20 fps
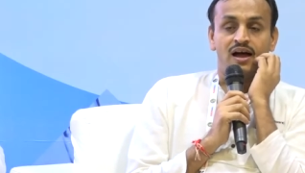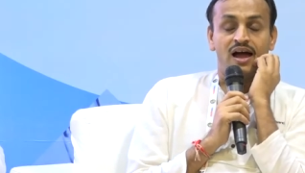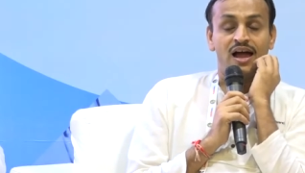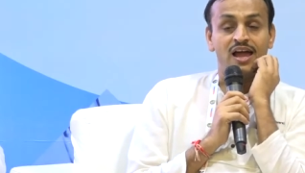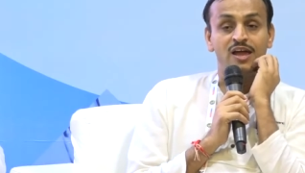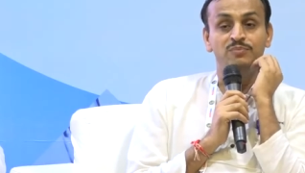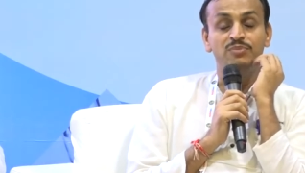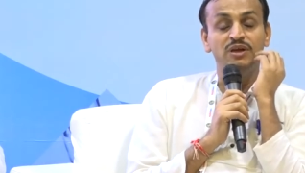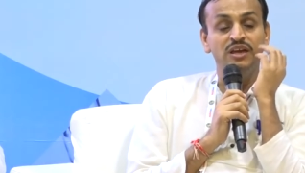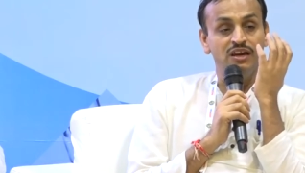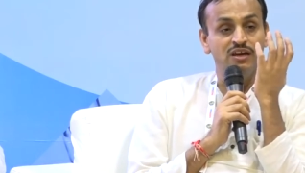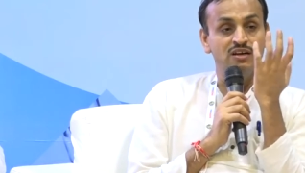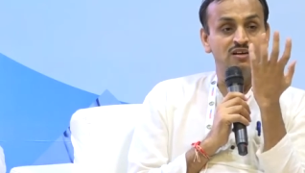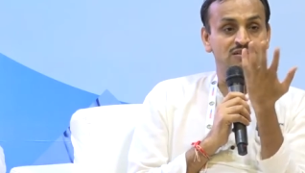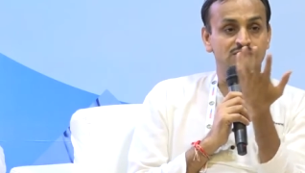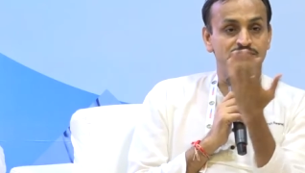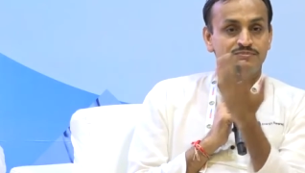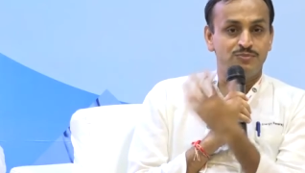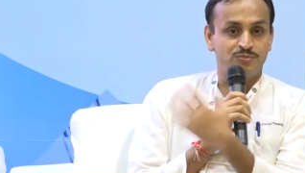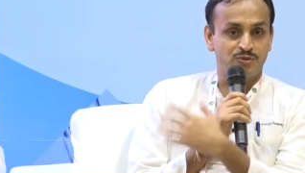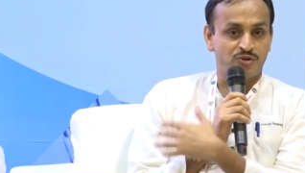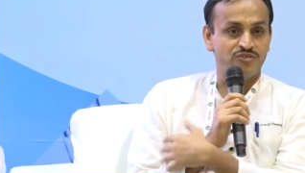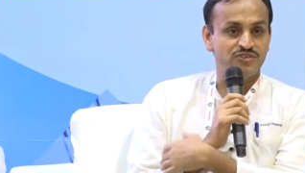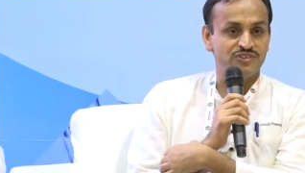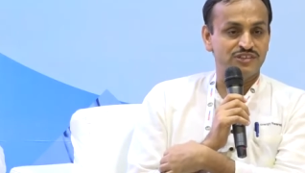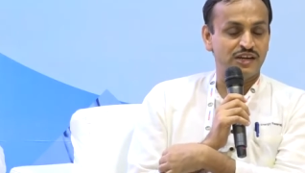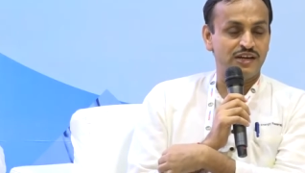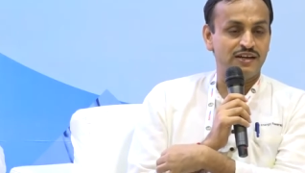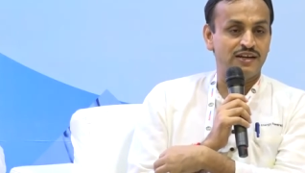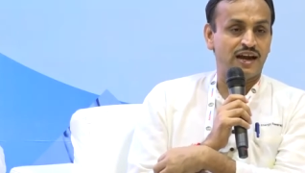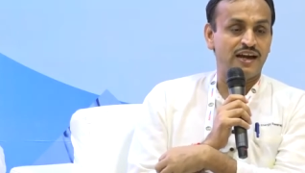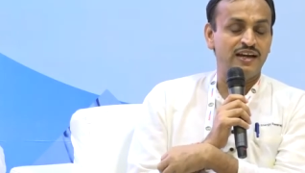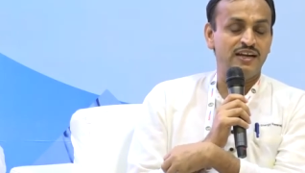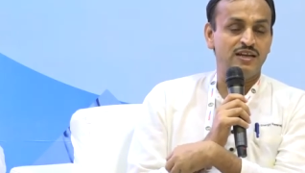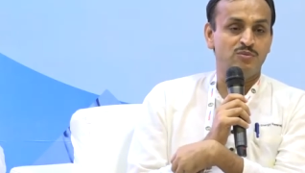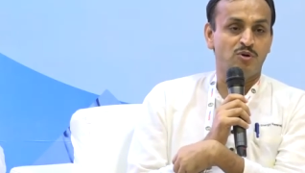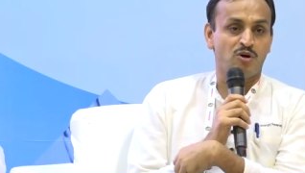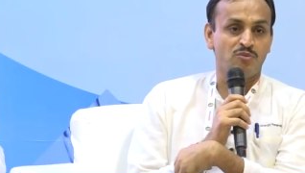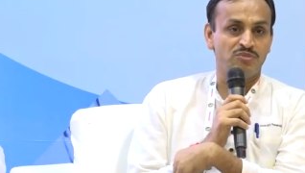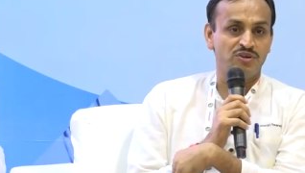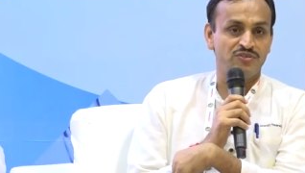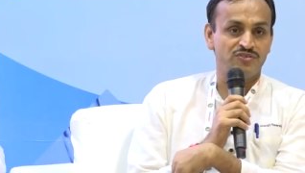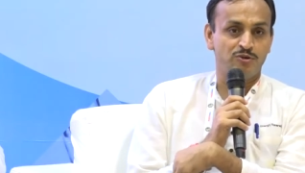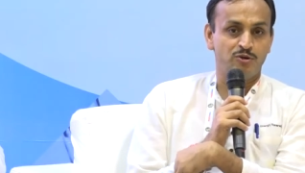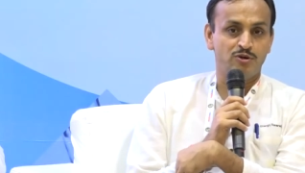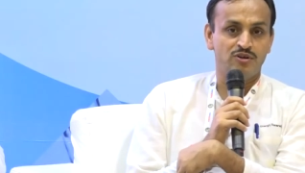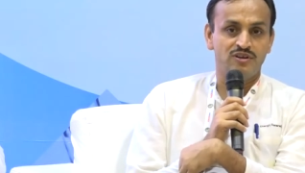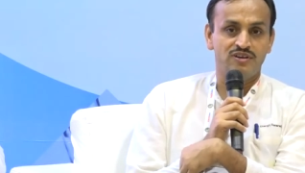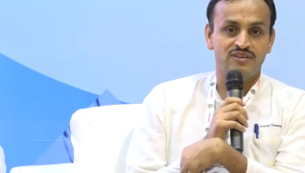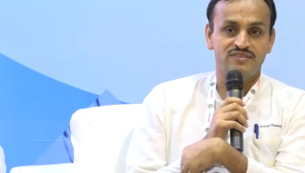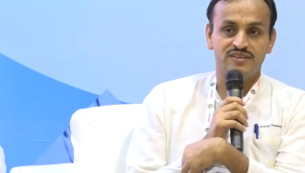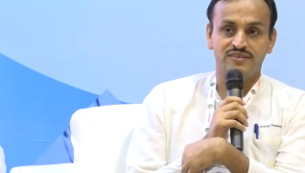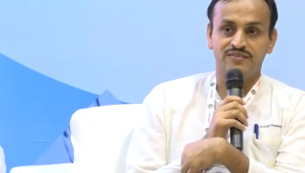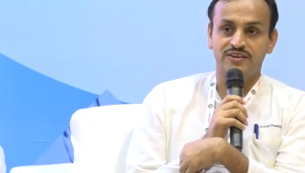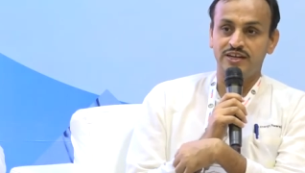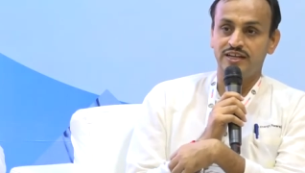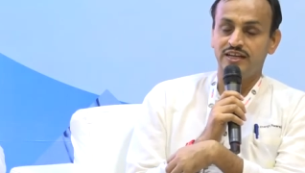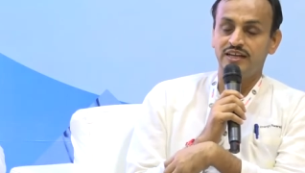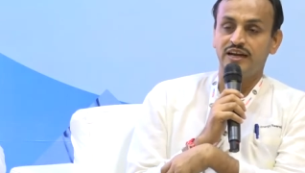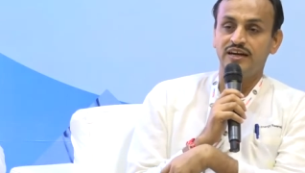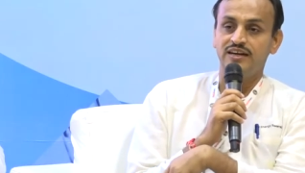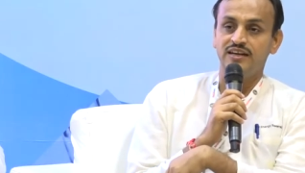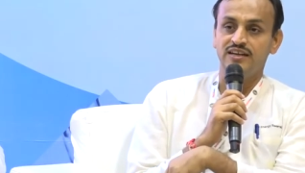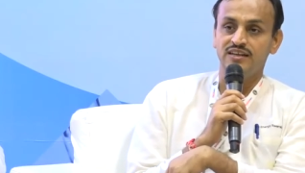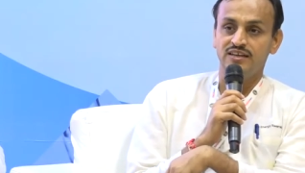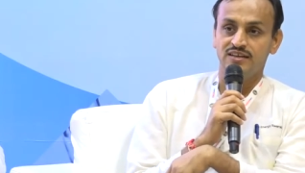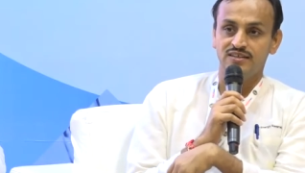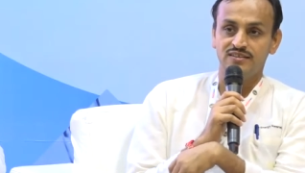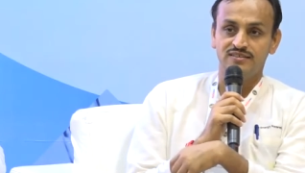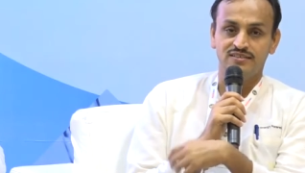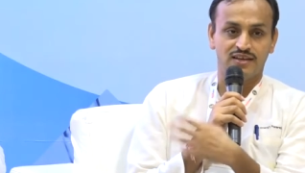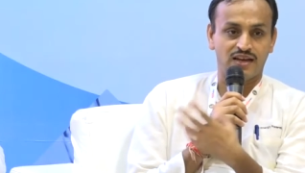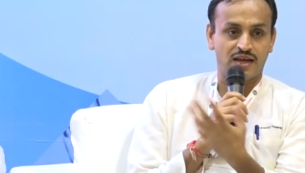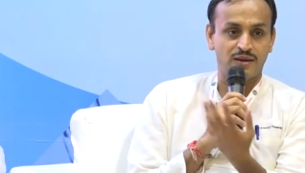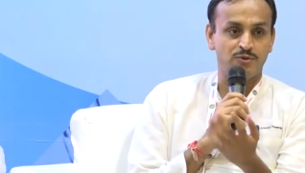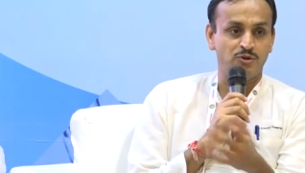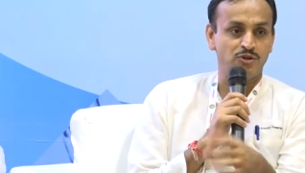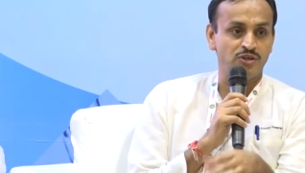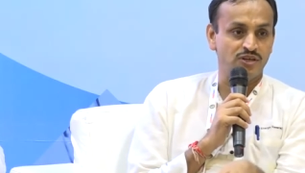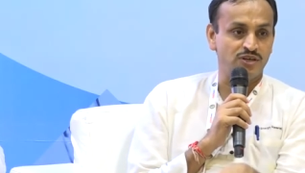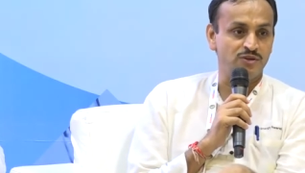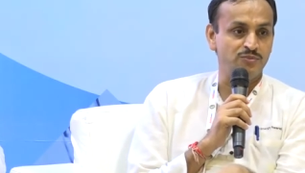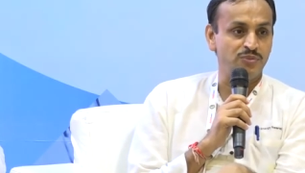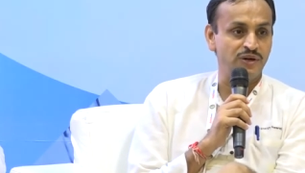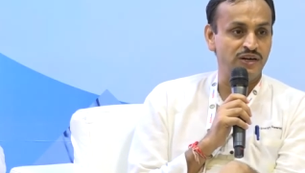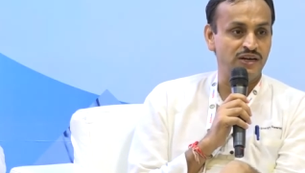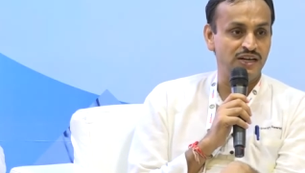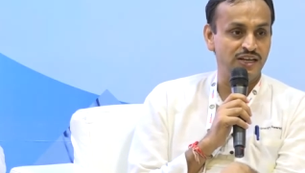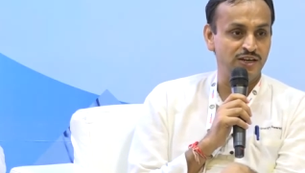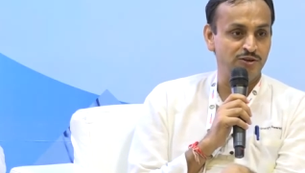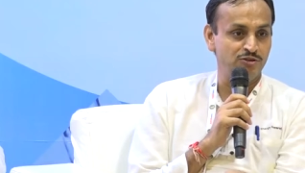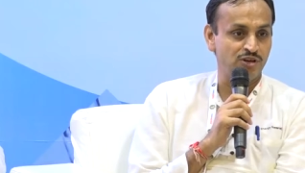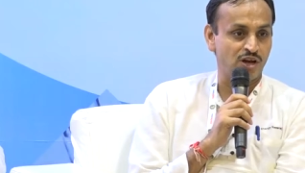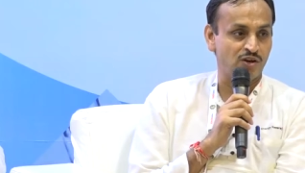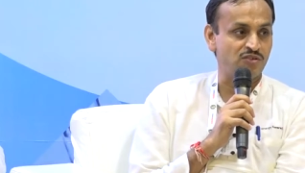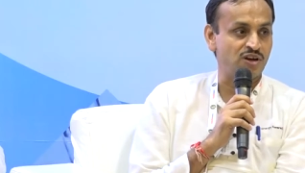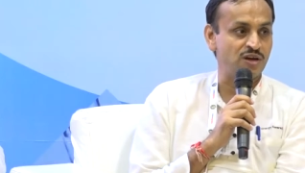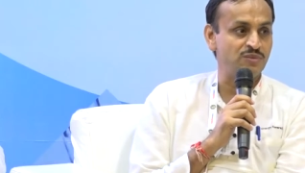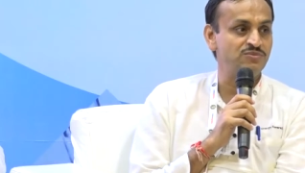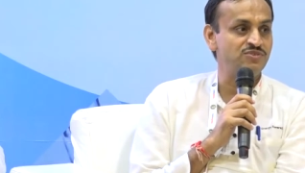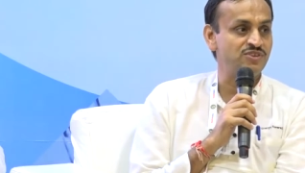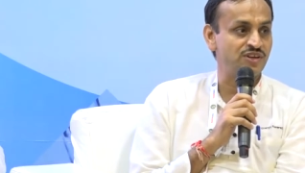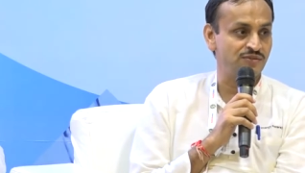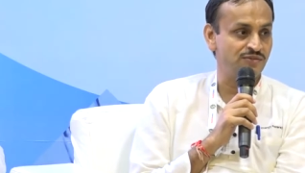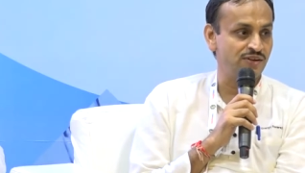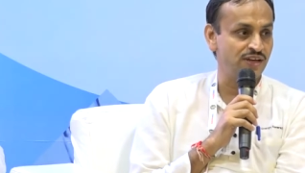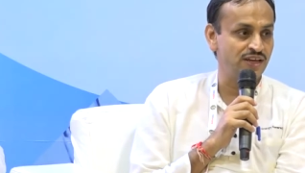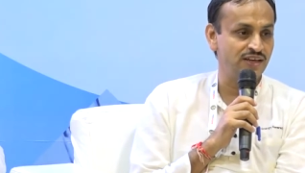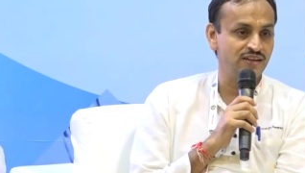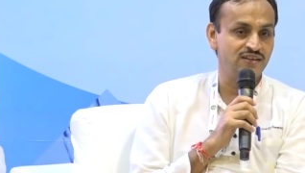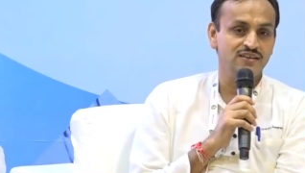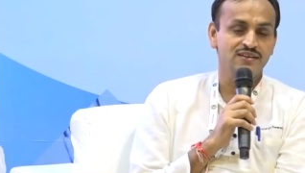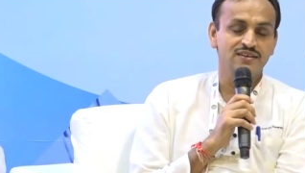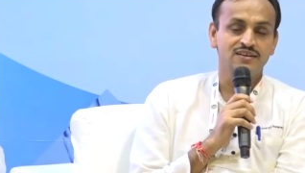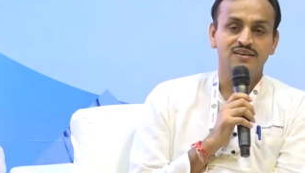I have been a professor at IIT Bombay for 17, 18 years, and I'm on unpaid leave. Now I'm traveling.